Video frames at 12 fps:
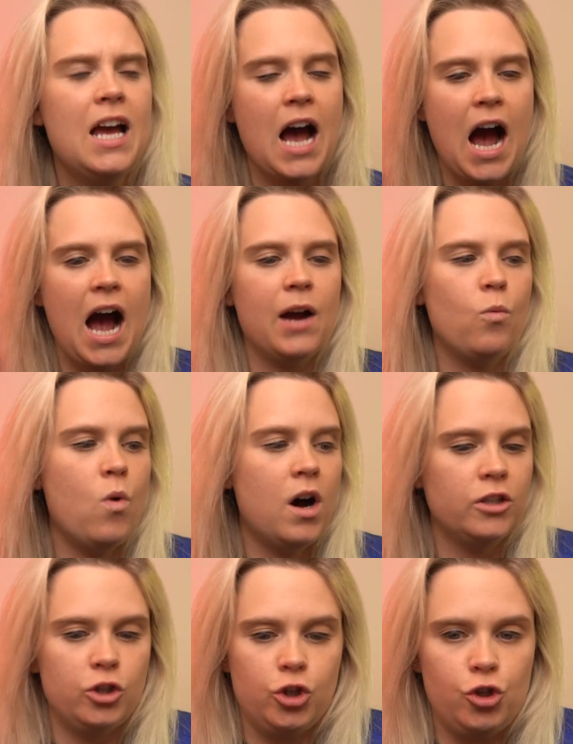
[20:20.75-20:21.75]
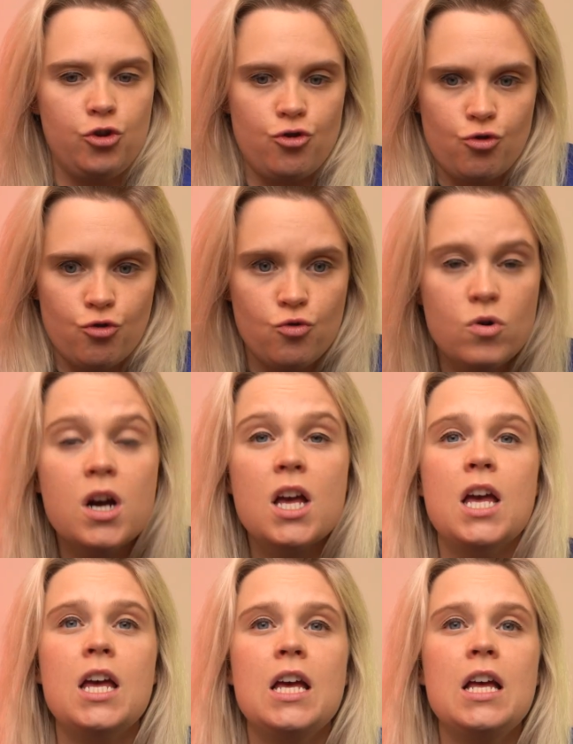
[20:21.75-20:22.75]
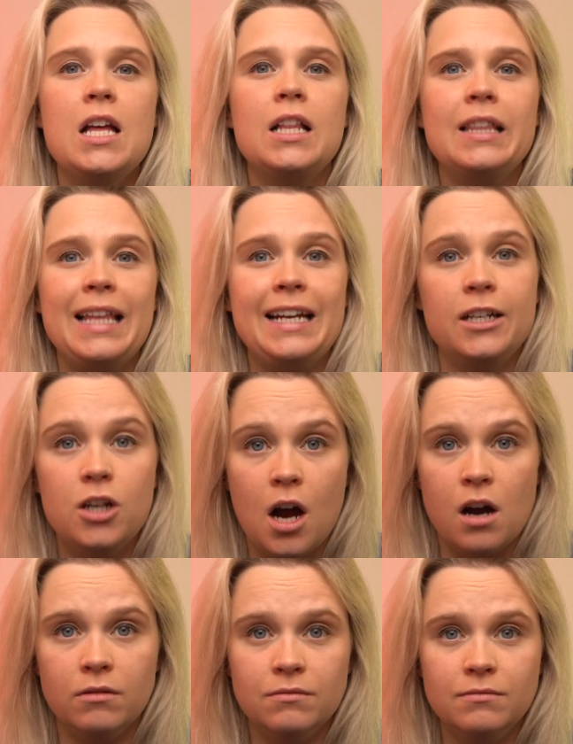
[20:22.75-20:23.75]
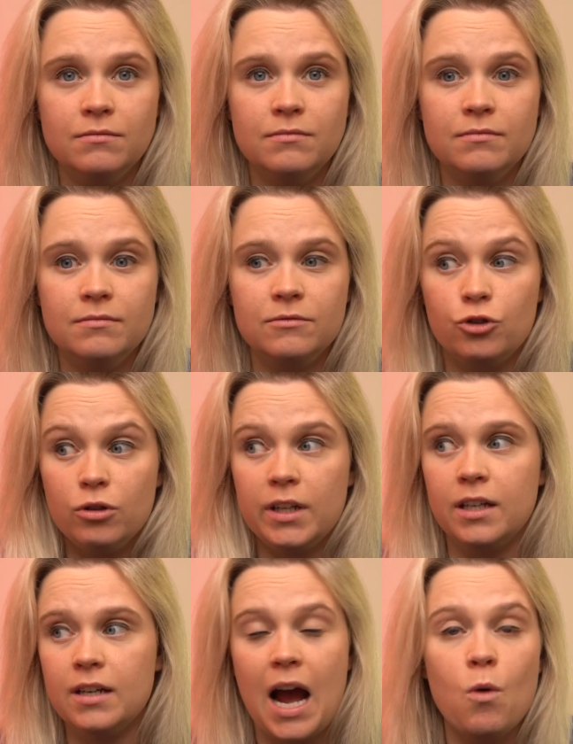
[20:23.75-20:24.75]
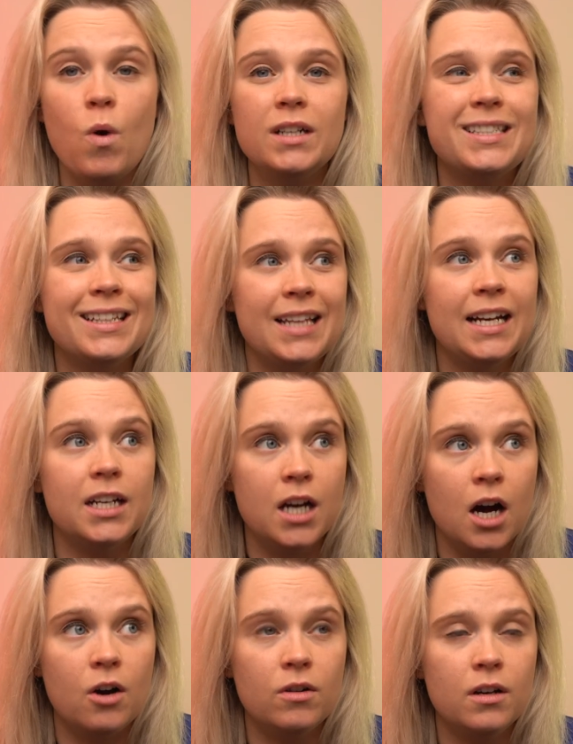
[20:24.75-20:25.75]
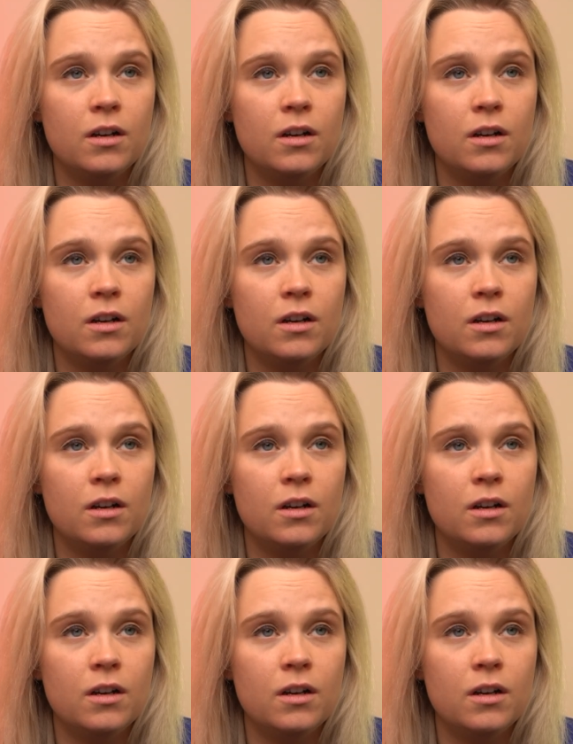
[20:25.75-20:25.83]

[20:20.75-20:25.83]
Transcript: I want to let it go. Truly, I want to let it go.